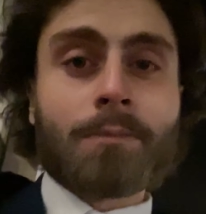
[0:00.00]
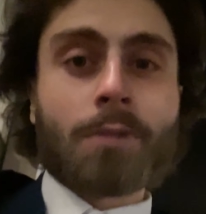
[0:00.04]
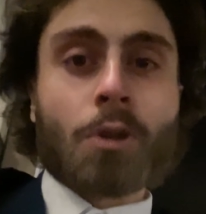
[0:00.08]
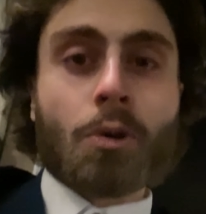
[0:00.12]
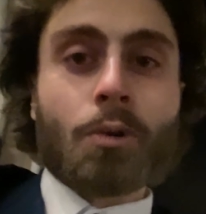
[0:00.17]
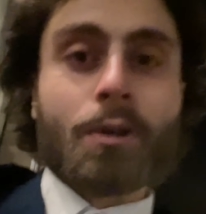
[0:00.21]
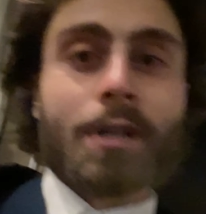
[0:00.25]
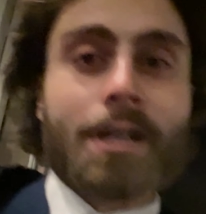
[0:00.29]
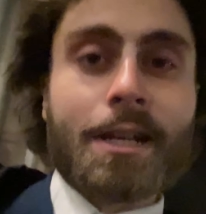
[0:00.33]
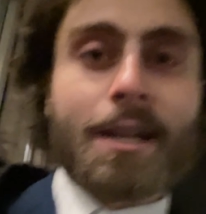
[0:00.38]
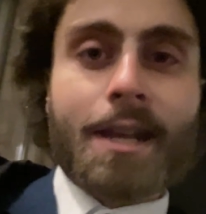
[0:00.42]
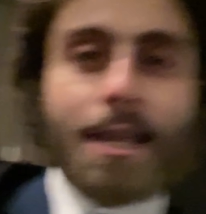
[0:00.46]

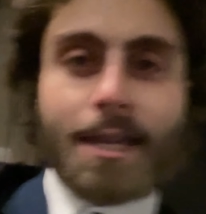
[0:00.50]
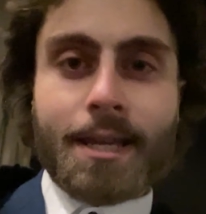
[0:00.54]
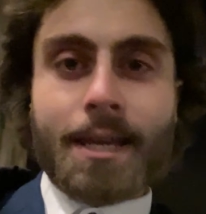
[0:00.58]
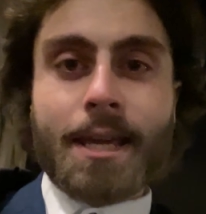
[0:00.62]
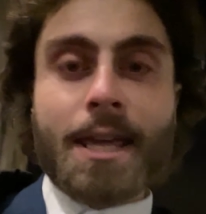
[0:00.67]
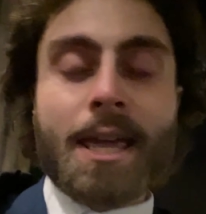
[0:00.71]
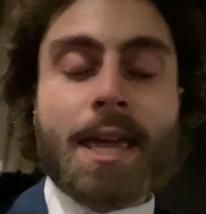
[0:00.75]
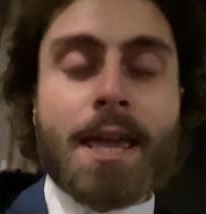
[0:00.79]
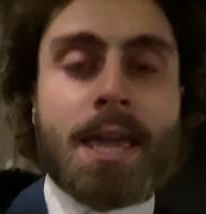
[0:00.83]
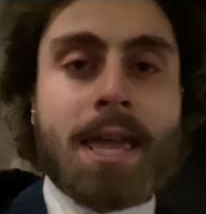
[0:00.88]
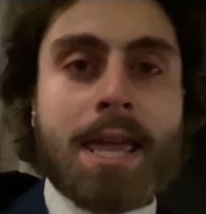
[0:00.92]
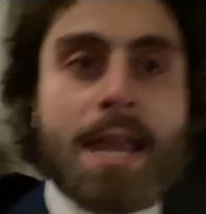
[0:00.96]
Or the ne
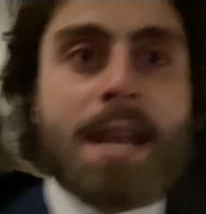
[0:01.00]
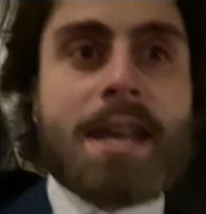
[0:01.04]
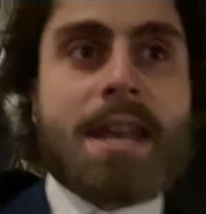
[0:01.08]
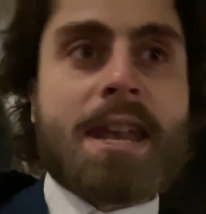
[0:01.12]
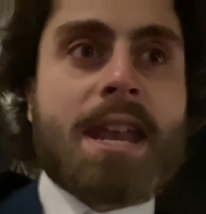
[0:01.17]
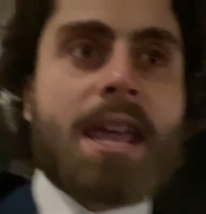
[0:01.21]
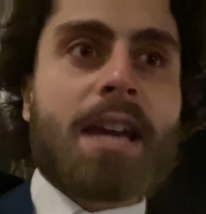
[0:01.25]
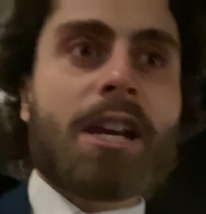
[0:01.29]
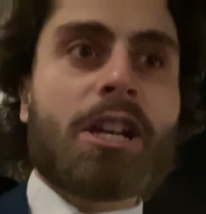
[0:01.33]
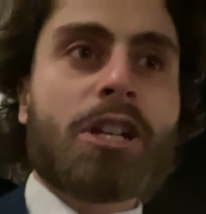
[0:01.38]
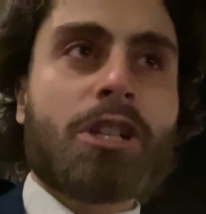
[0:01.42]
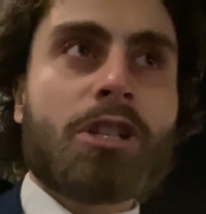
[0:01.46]

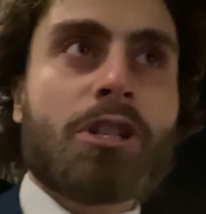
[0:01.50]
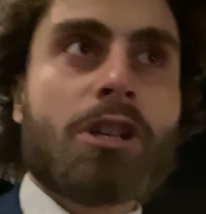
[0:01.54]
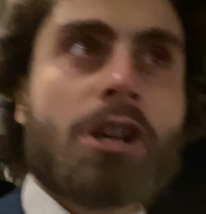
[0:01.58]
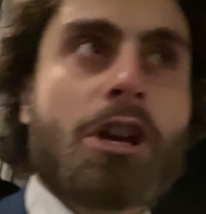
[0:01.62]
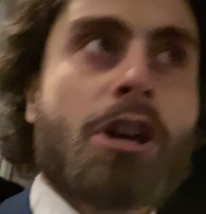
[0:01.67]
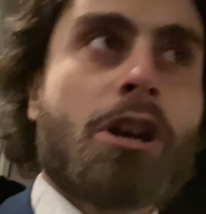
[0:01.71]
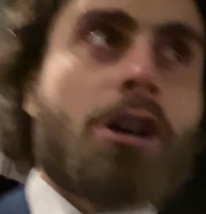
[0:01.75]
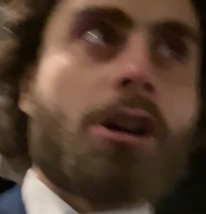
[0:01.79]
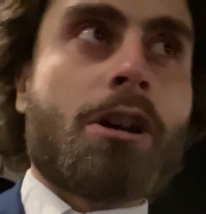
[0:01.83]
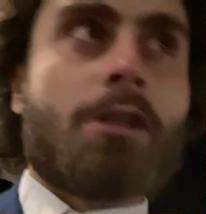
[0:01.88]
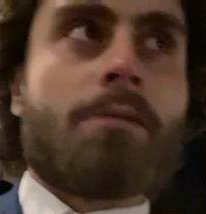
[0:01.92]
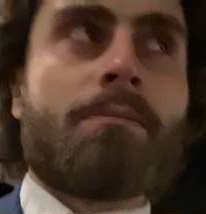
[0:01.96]
next,
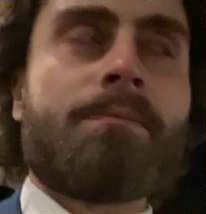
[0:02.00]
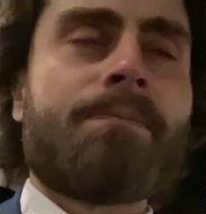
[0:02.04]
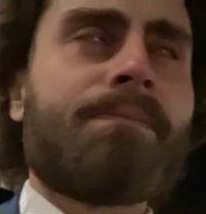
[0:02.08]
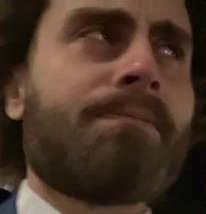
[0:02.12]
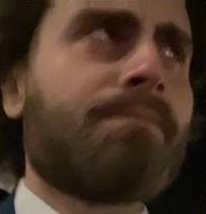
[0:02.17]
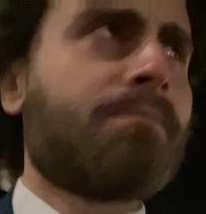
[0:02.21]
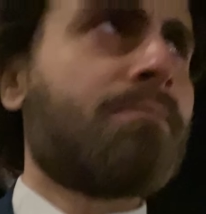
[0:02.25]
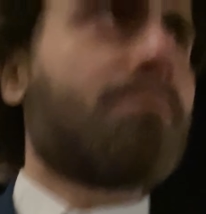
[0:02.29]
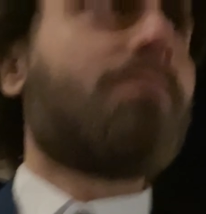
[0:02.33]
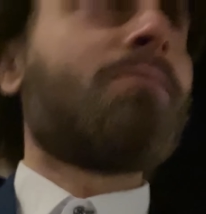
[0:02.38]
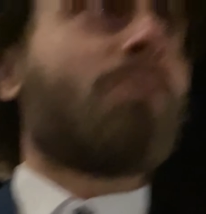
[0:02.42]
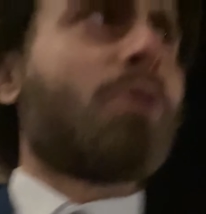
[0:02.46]
uh,
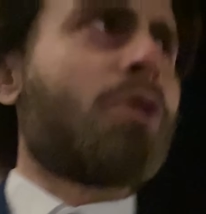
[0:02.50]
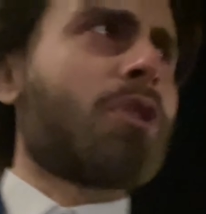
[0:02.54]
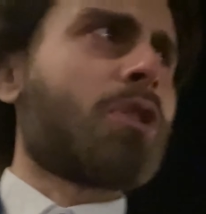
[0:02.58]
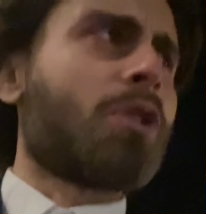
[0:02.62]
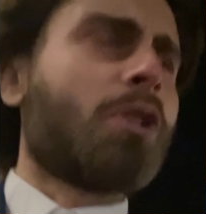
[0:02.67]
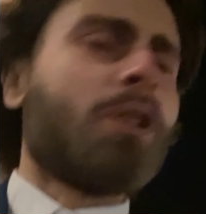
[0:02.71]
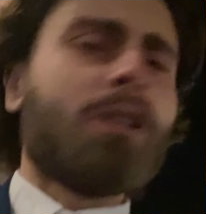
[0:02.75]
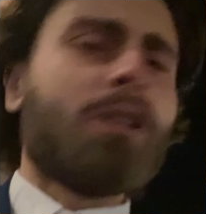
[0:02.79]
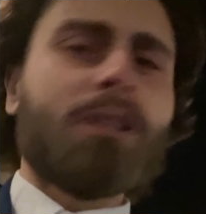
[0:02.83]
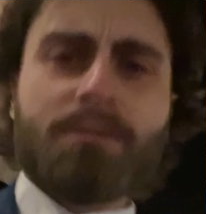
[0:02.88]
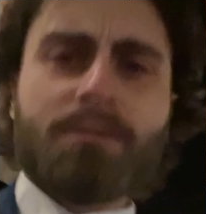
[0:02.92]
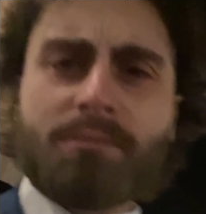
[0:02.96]
what do you
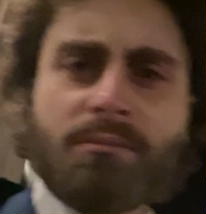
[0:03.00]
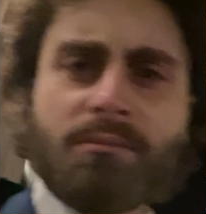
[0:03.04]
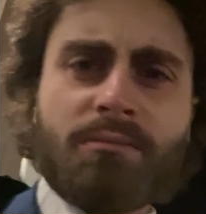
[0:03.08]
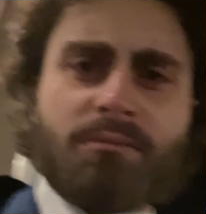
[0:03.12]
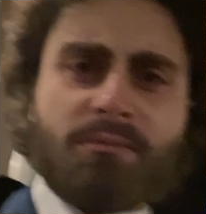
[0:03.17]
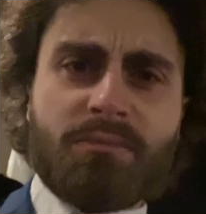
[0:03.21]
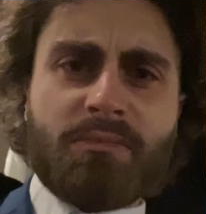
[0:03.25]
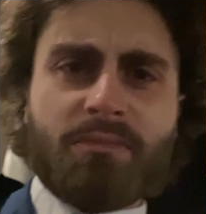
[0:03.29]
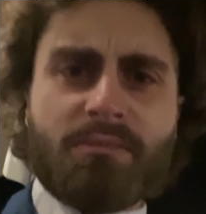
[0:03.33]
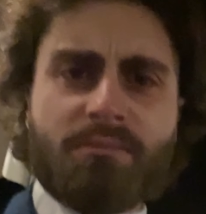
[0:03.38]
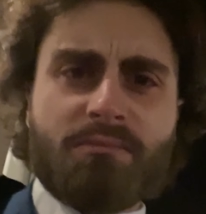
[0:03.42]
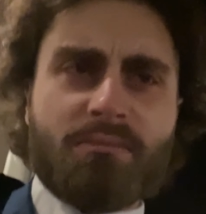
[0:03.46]
call
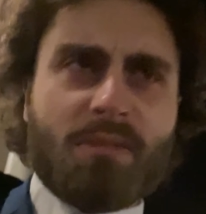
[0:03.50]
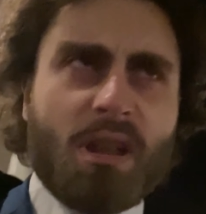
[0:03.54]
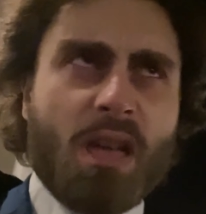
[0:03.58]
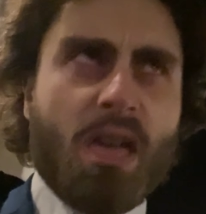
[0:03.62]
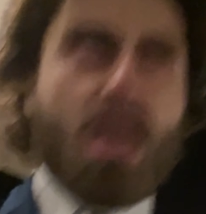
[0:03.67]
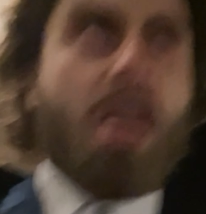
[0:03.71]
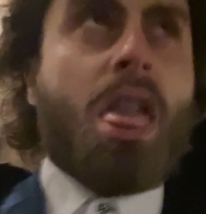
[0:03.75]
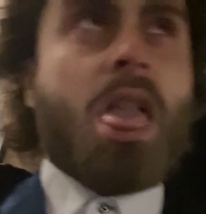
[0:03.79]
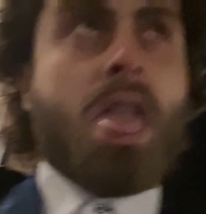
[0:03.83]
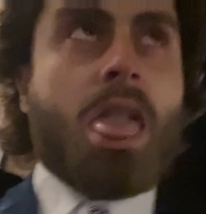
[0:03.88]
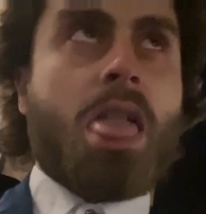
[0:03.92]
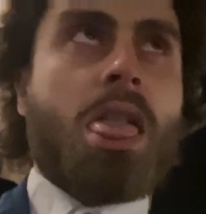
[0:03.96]
it?
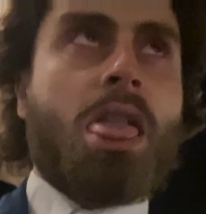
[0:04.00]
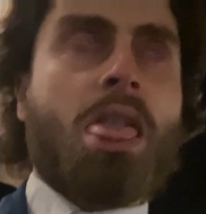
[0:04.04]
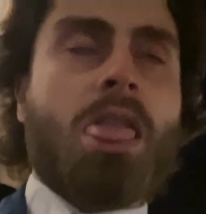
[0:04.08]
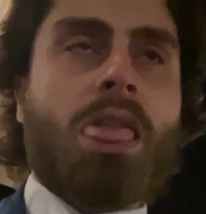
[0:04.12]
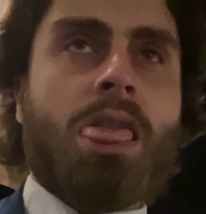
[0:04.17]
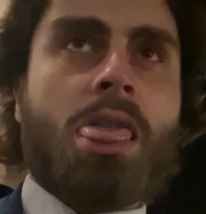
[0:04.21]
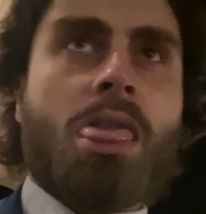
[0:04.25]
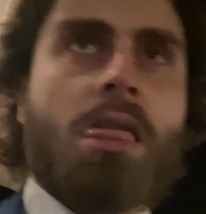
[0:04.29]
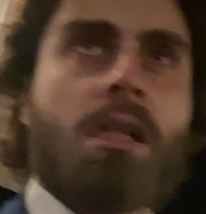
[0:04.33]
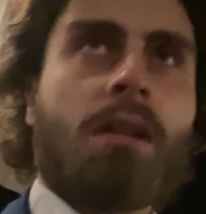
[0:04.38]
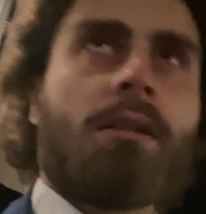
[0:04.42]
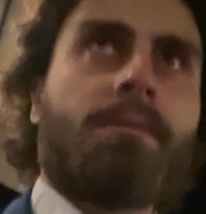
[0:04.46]
Uh,
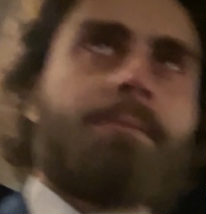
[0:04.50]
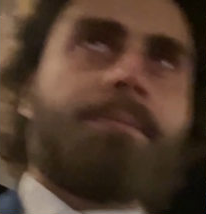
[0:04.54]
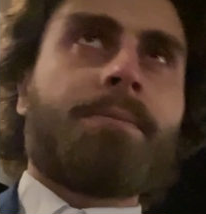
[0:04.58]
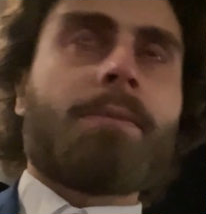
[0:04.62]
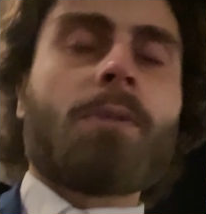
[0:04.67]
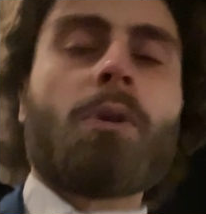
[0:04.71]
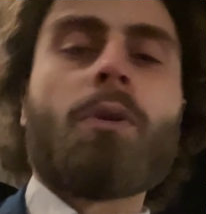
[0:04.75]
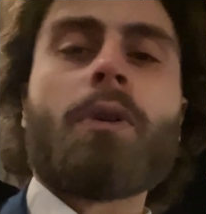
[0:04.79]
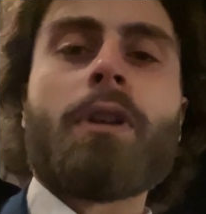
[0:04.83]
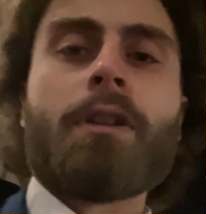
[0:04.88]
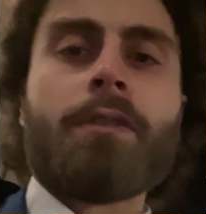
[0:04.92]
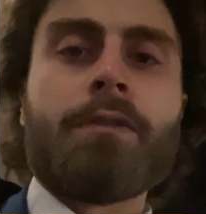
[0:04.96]

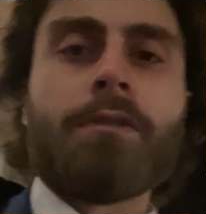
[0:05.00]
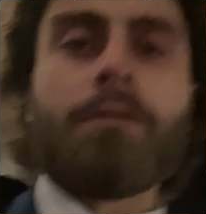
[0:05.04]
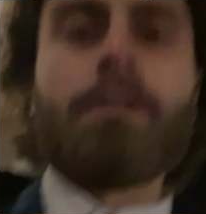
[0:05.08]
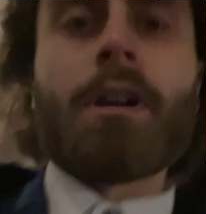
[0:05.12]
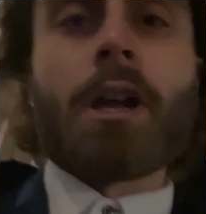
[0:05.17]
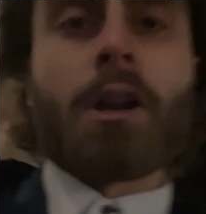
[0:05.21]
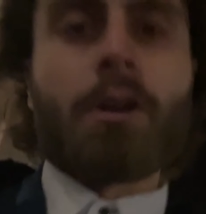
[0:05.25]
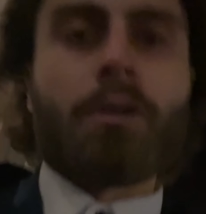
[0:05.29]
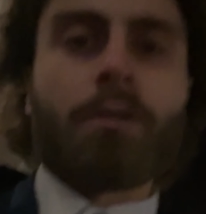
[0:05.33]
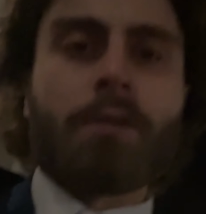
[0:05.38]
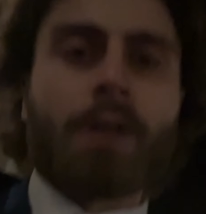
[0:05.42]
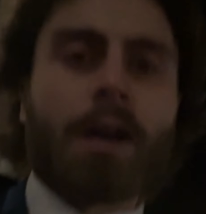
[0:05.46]
whatever, I
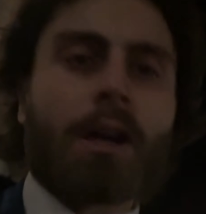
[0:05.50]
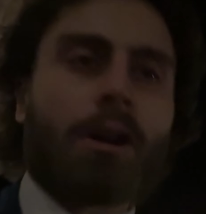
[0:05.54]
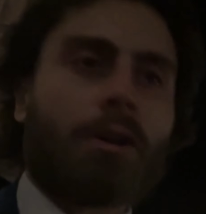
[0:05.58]
don't, I